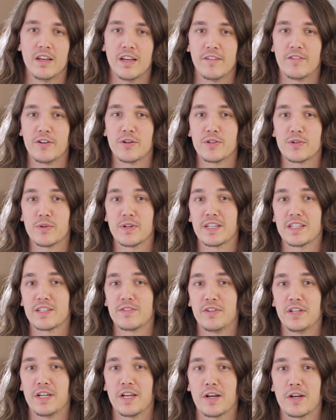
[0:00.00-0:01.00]
If you enjoyed this
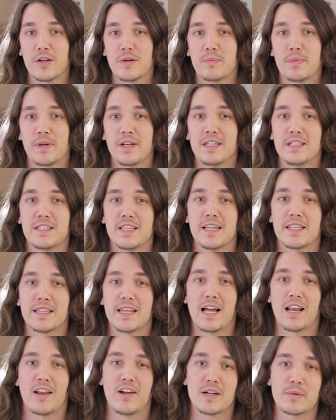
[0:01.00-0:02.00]
video, please hit
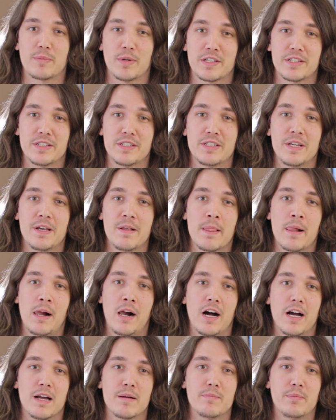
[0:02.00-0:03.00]
that like button.
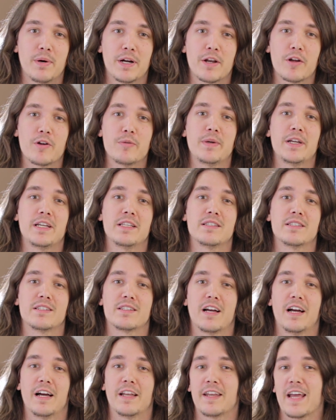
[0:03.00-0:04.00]
I'm by no
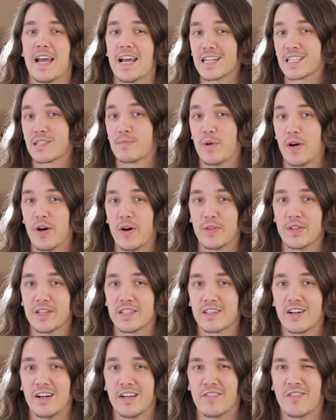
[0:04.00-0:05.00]
means an expert on
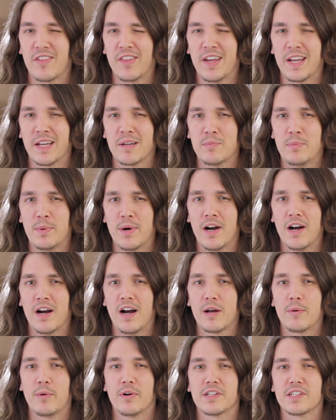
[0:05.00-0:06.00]
this kind of thing,
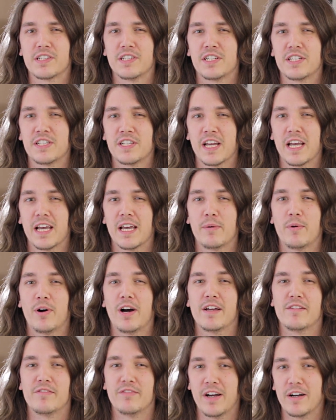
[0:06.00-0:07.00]
but I wanted to share what
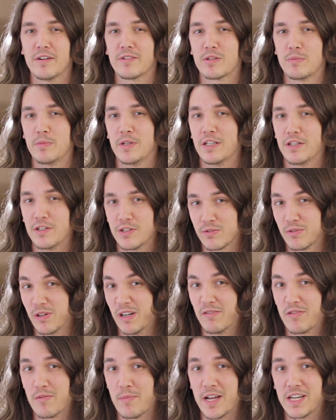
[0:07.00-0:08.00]
I found to be
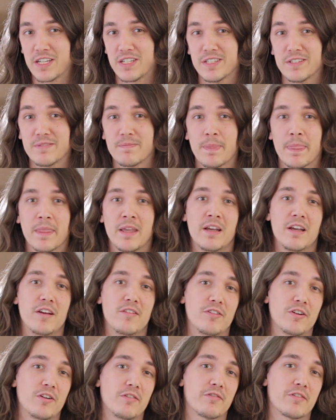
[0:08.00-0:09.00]
useful information.
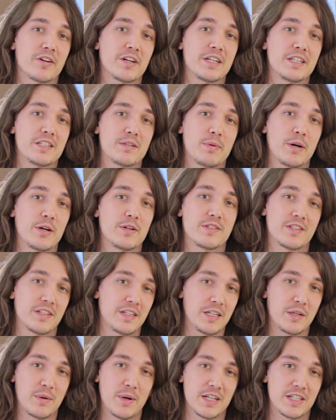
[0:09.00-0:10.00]
Feel free to post
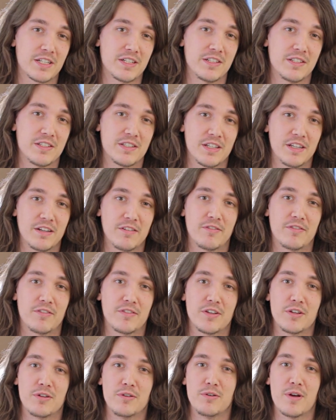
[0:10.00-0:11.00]
any questions
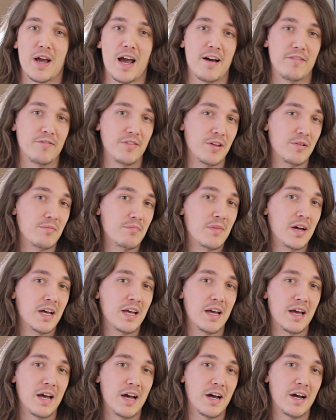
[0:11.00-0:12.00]
if you have them,
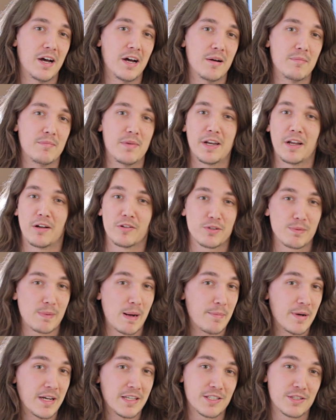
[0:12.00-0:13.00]
and I'll do
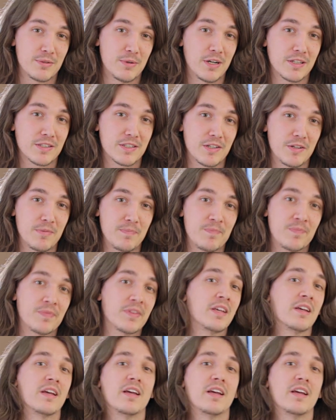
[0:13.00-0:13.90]
my best to answer them.